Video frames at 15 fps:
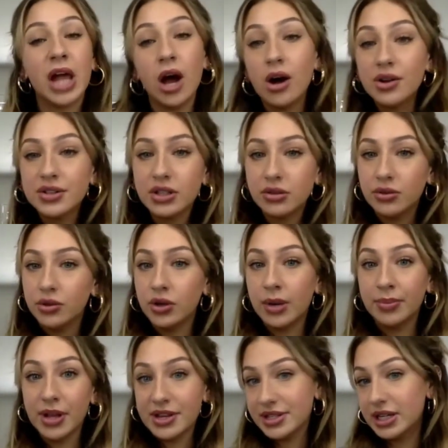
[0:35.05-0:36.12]
that also grew
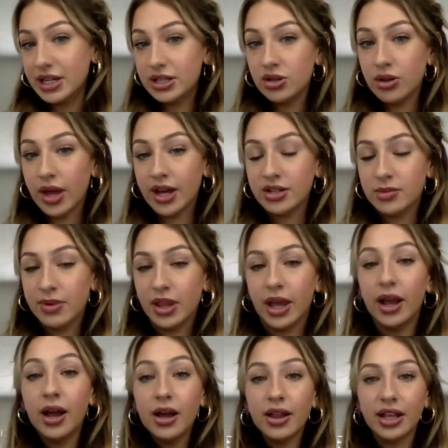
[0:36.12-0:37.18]
up listening to that, to be
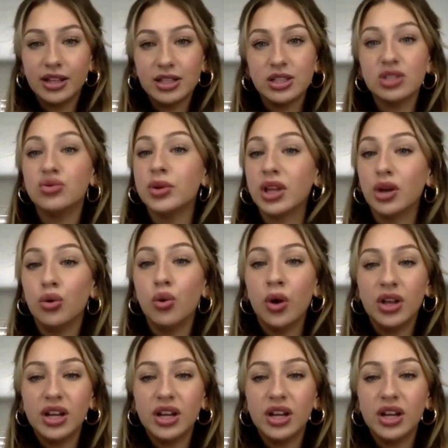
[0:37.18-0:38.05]
like, oh, like this is really cool.